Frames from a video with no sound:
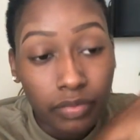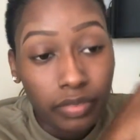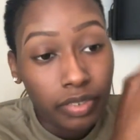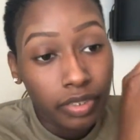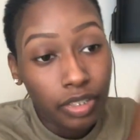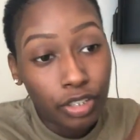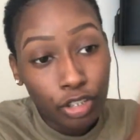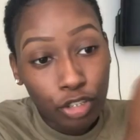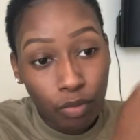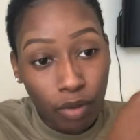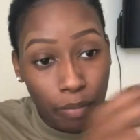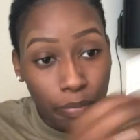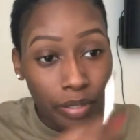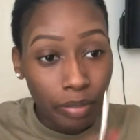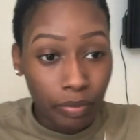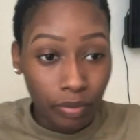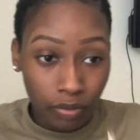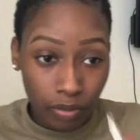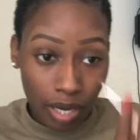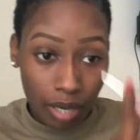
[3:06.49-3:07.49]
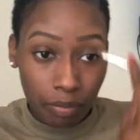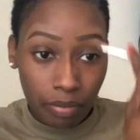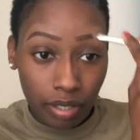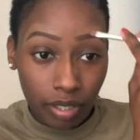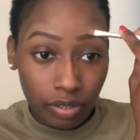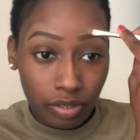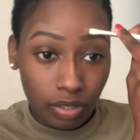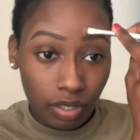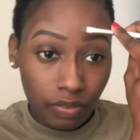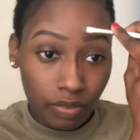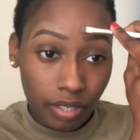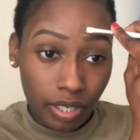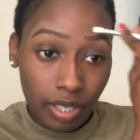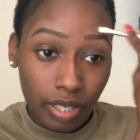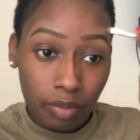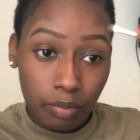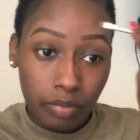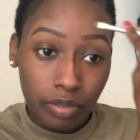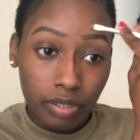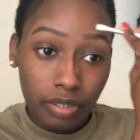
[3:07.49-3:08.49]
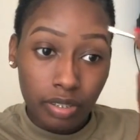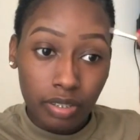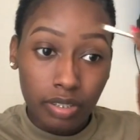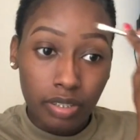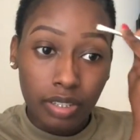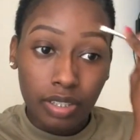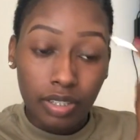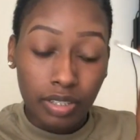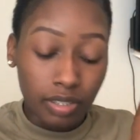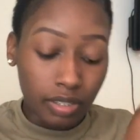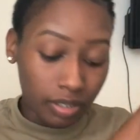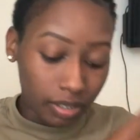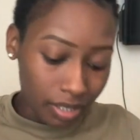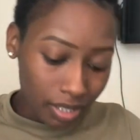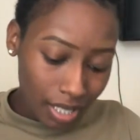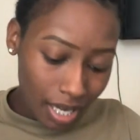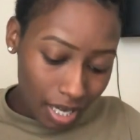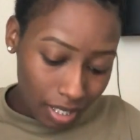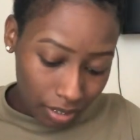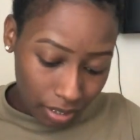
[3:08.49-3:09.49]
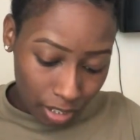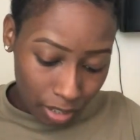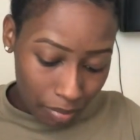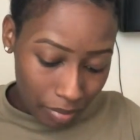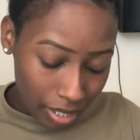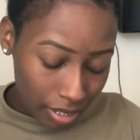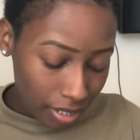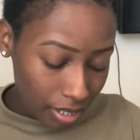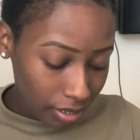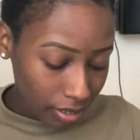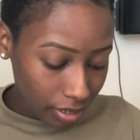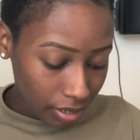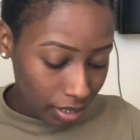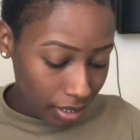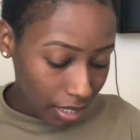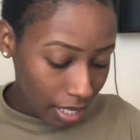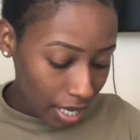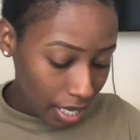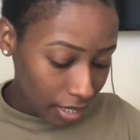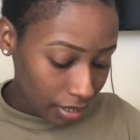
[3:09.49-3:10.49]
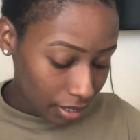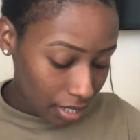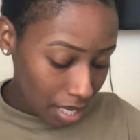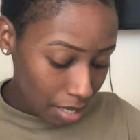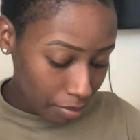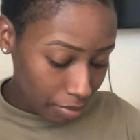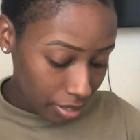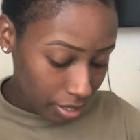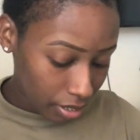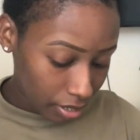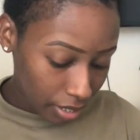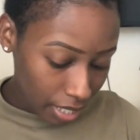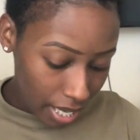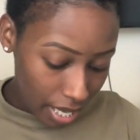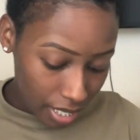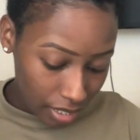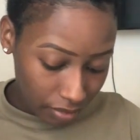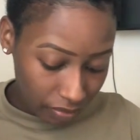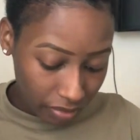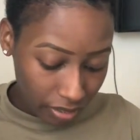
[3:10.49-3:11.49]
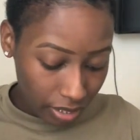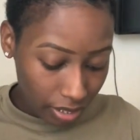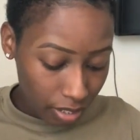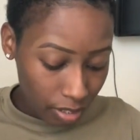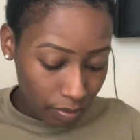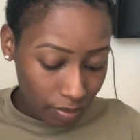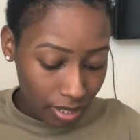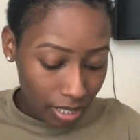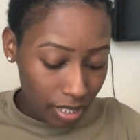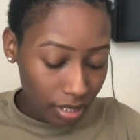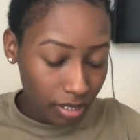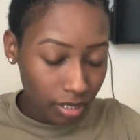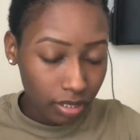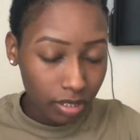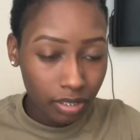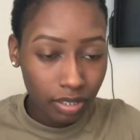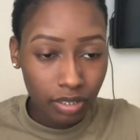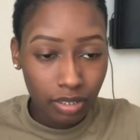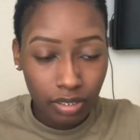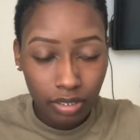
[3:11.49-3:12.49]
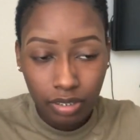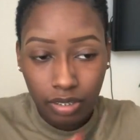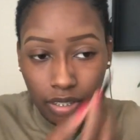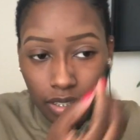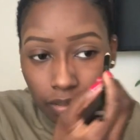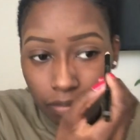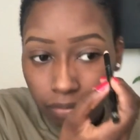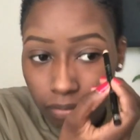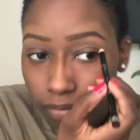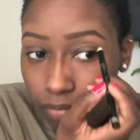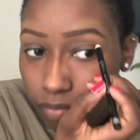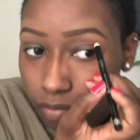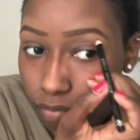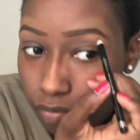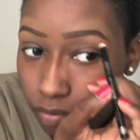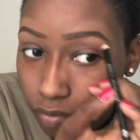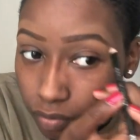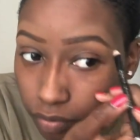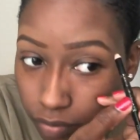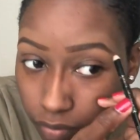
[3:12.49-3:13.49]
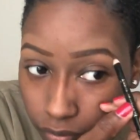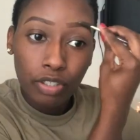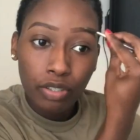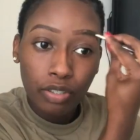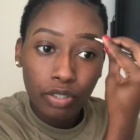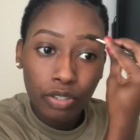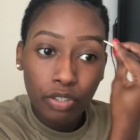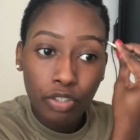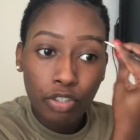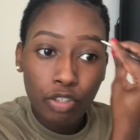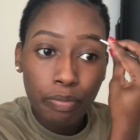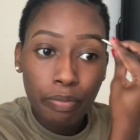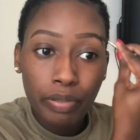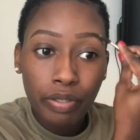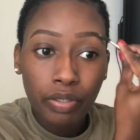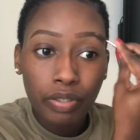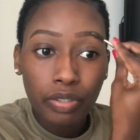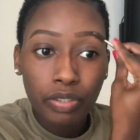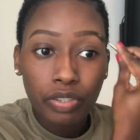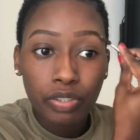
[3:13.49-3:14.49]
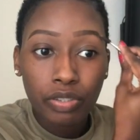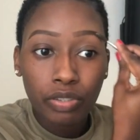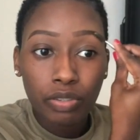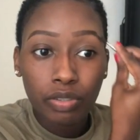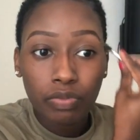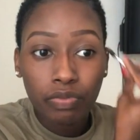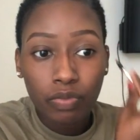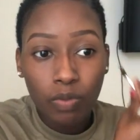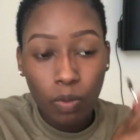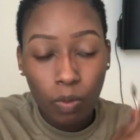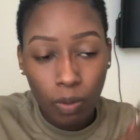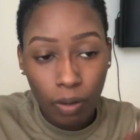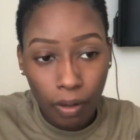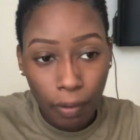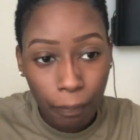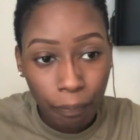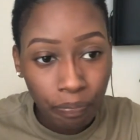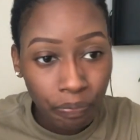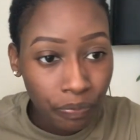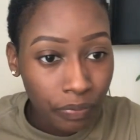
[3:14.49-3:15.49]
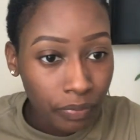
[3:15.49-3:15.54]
this is why people do eyebrows off camera. Didn't I learn my lesson the last time in the last video when I did this? You put on this uniform